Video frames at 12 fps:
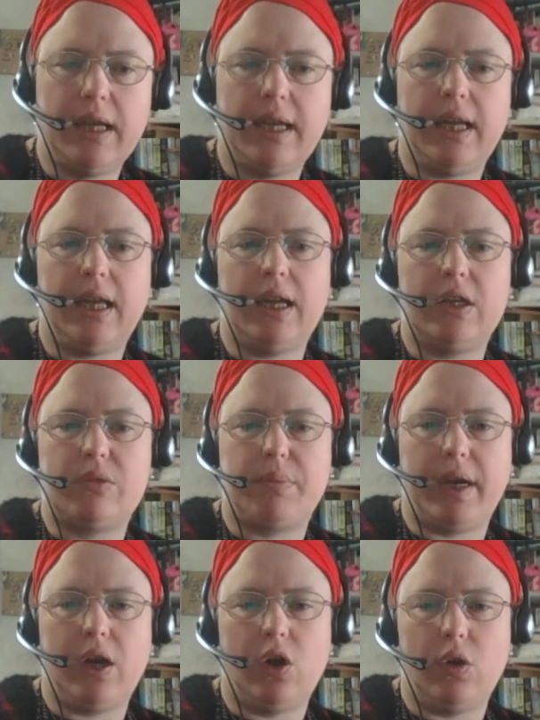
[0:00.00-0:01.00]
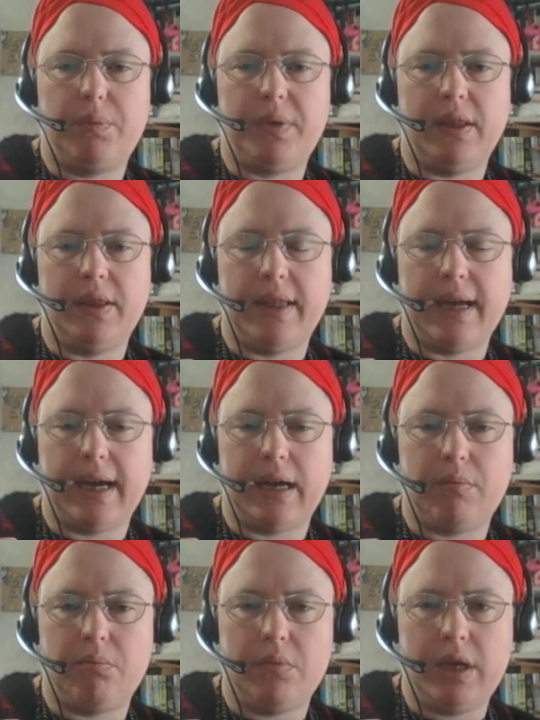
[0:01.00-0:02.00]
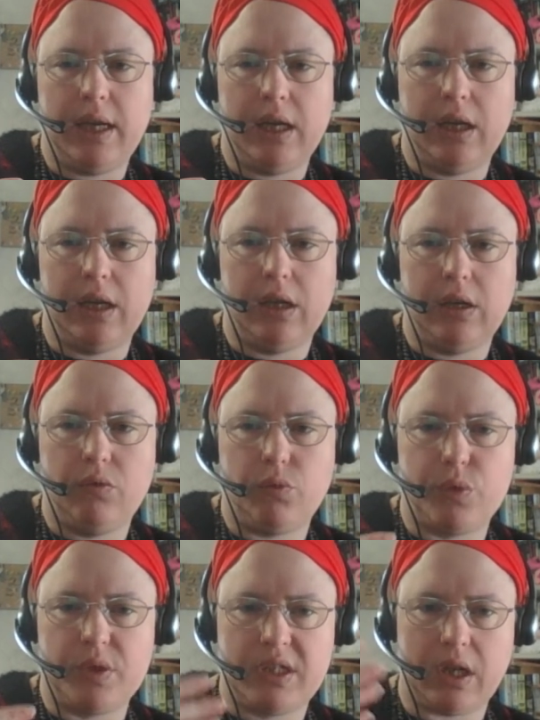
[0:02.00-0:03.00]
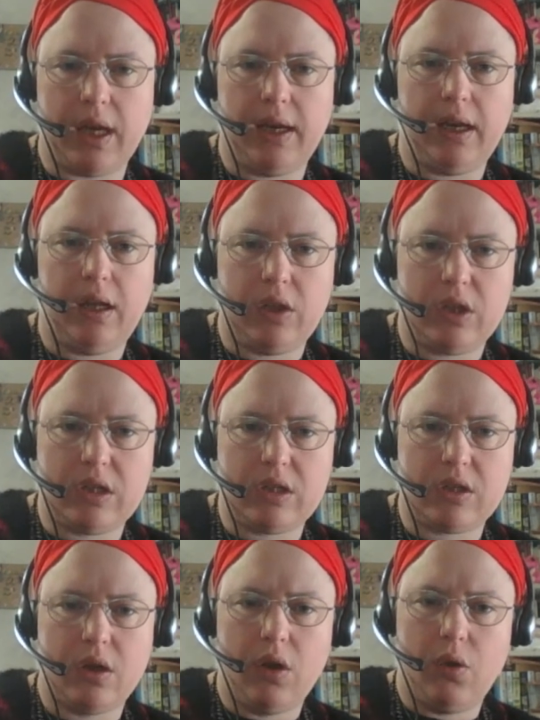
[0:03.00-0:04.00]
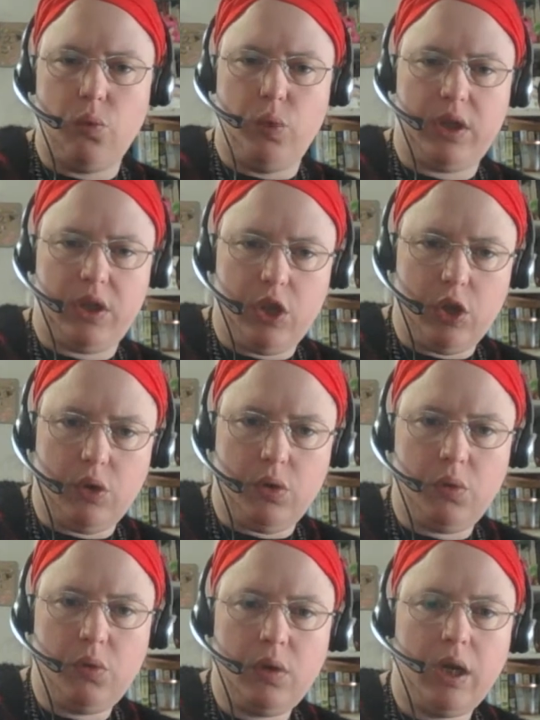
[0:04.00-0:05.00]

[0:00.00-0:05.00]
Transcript: It is my hope that in reciting this with you.